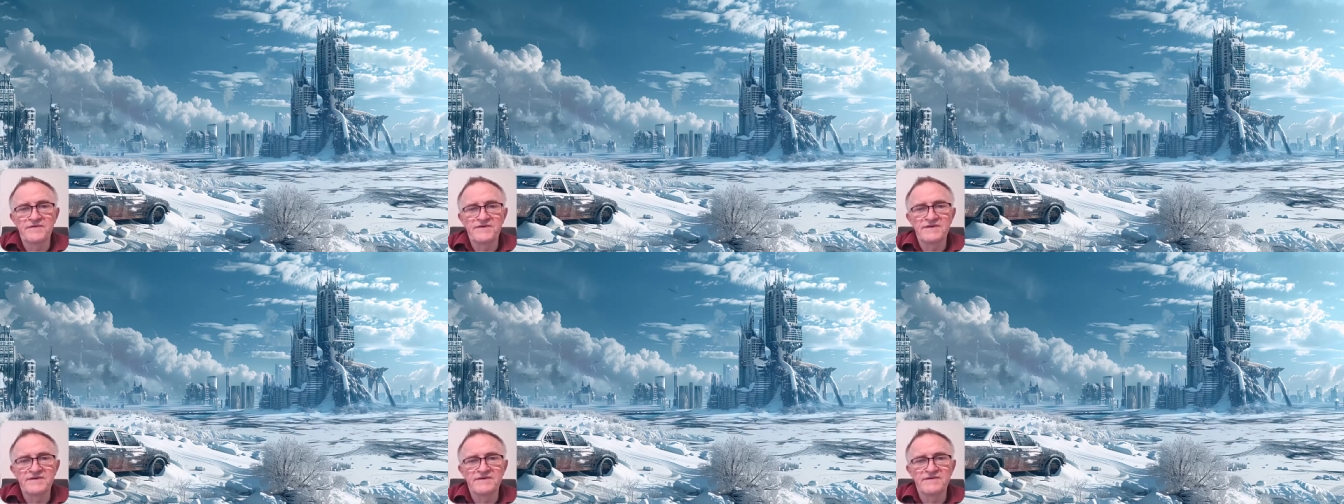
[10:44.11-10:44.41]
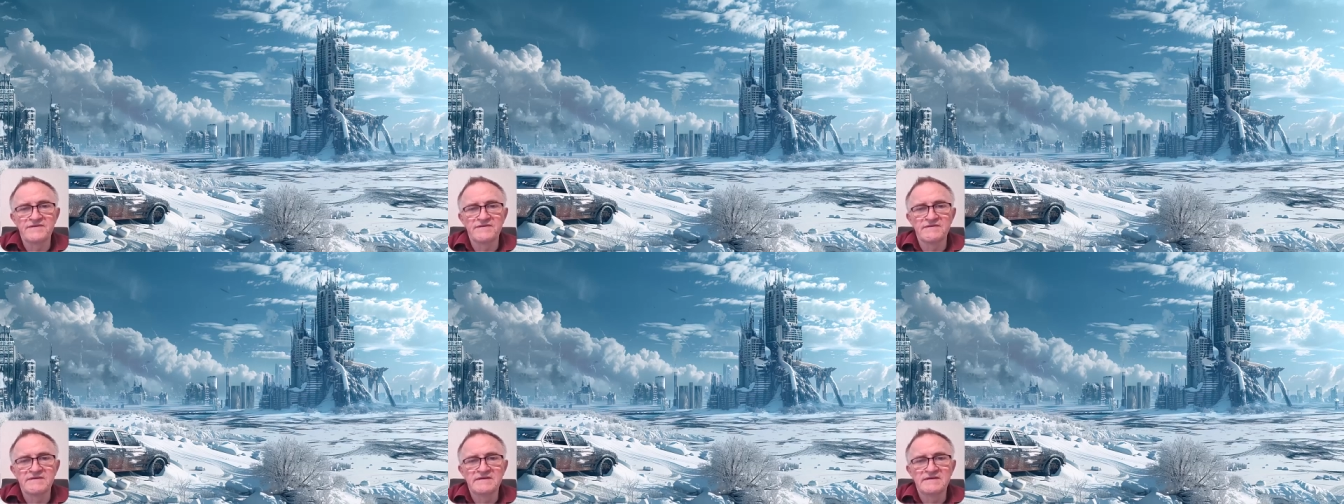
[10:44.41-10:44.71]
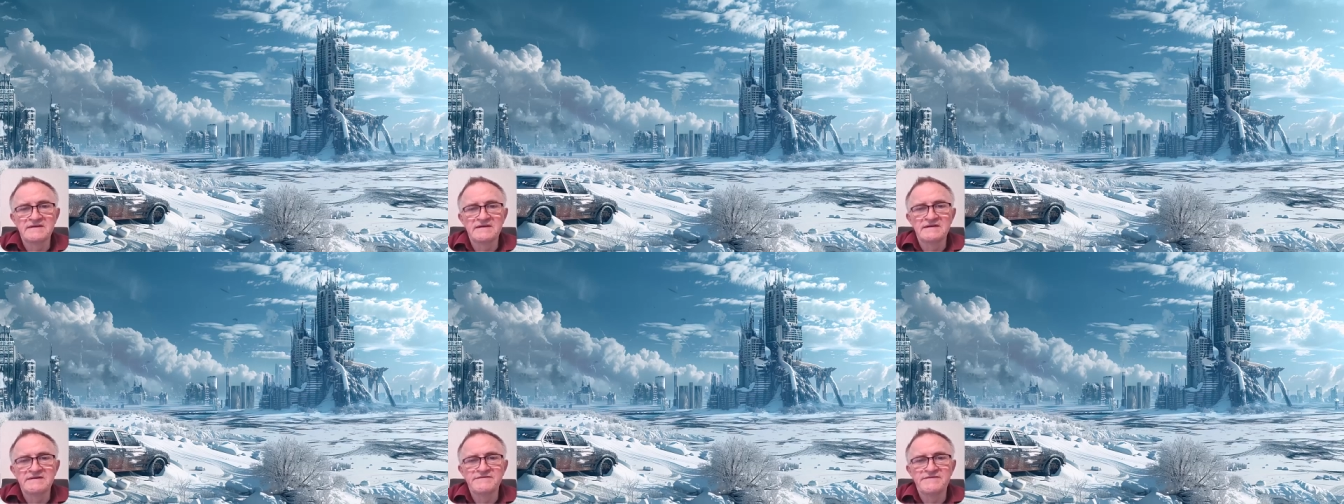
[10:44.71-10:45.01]
in
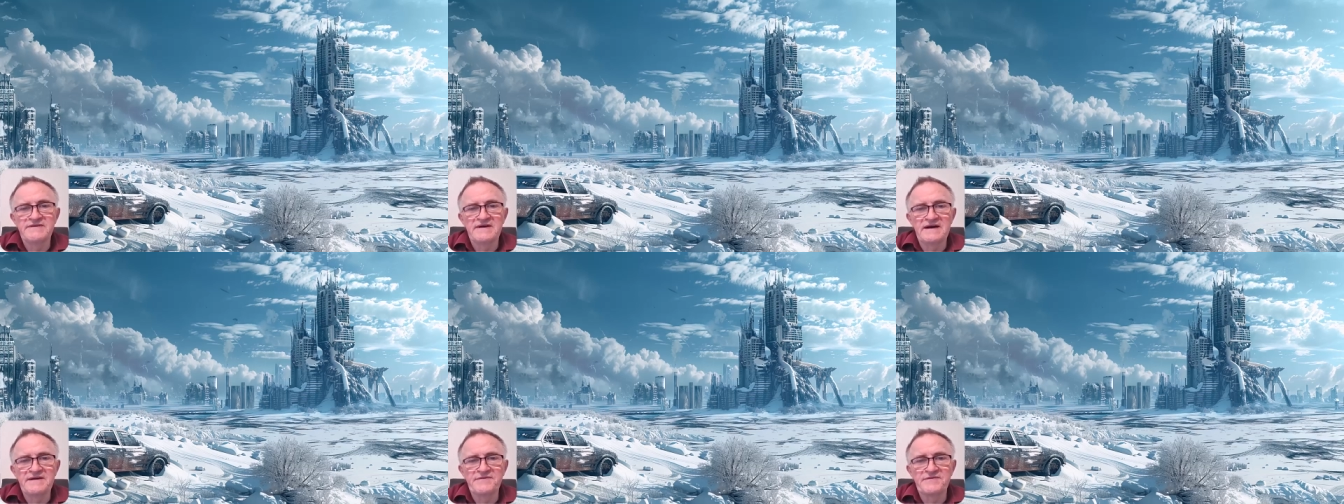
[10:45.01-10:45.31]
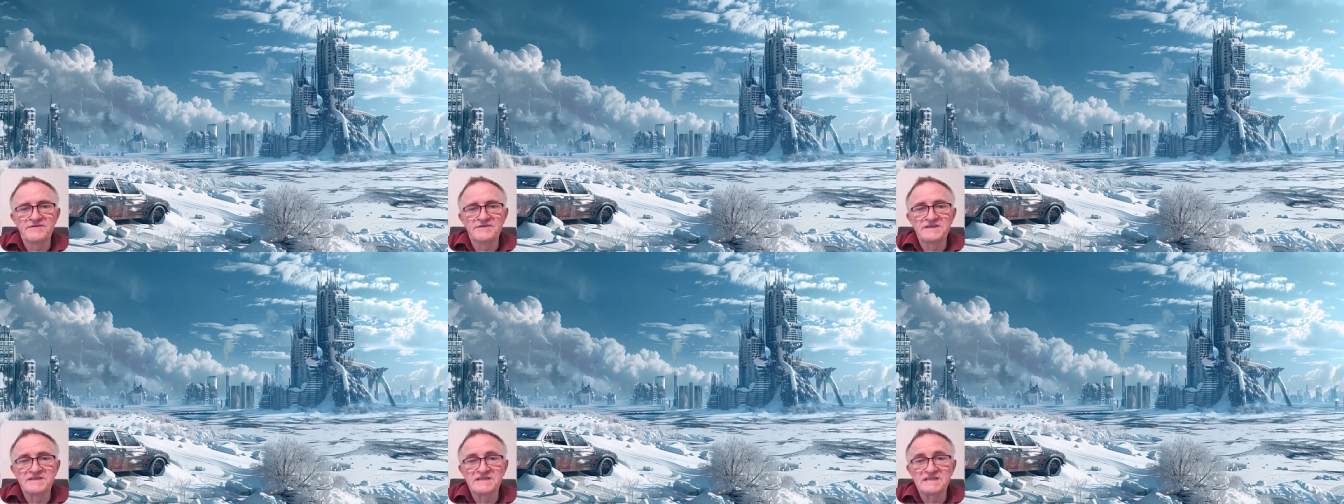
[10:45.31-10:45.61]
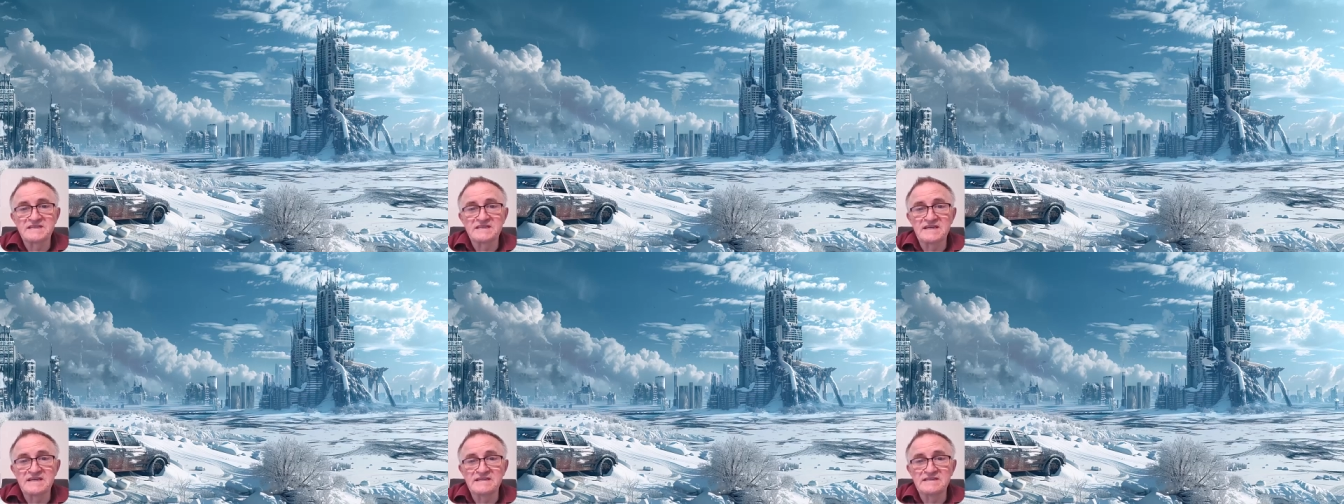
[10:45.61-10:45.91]

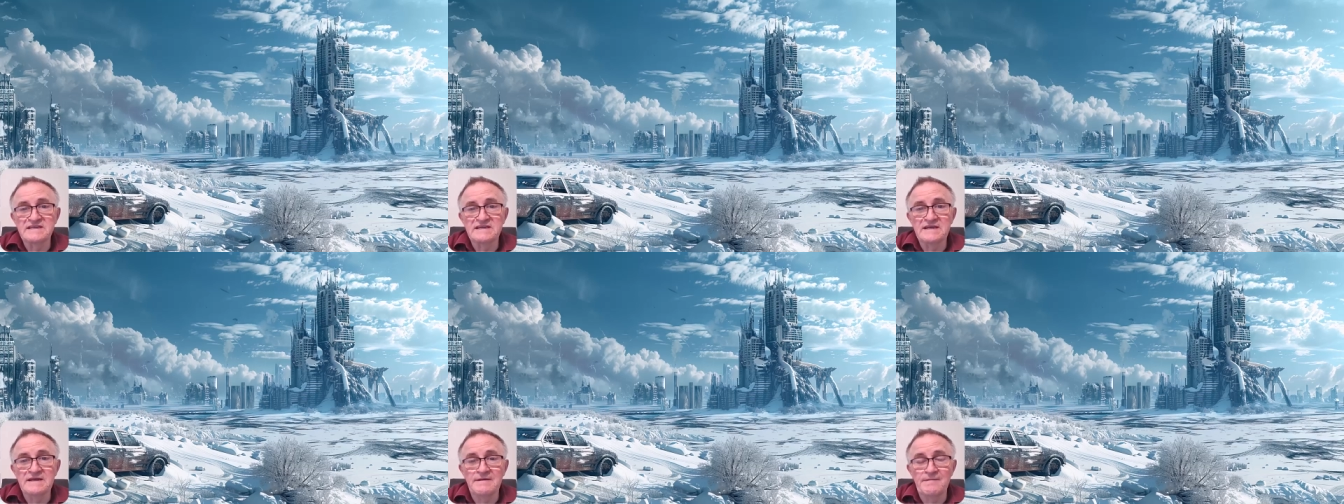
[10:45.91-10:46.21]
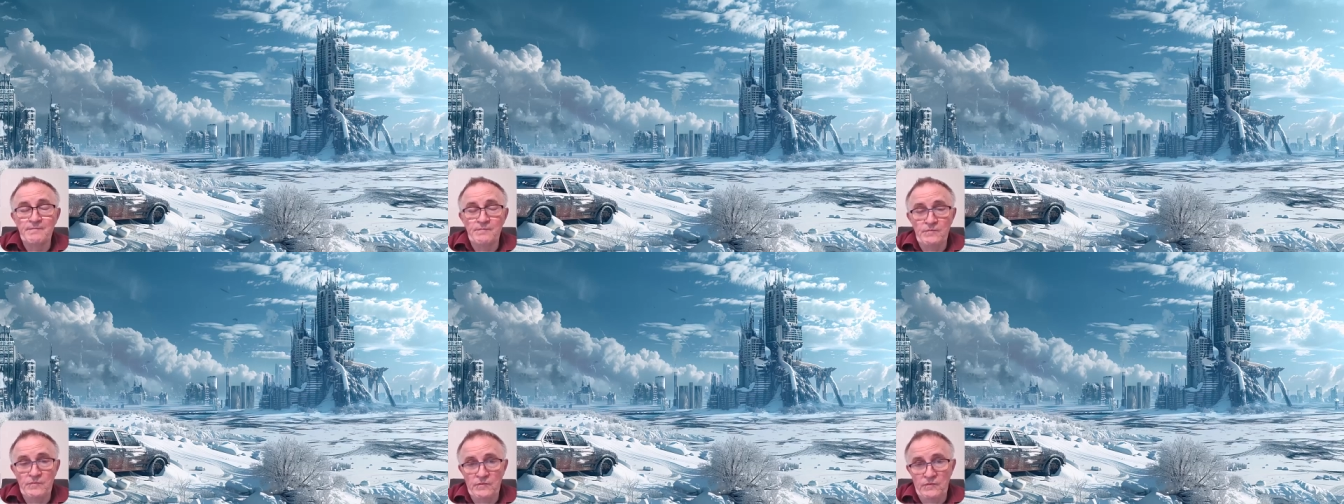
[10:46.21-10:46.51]
536 AD.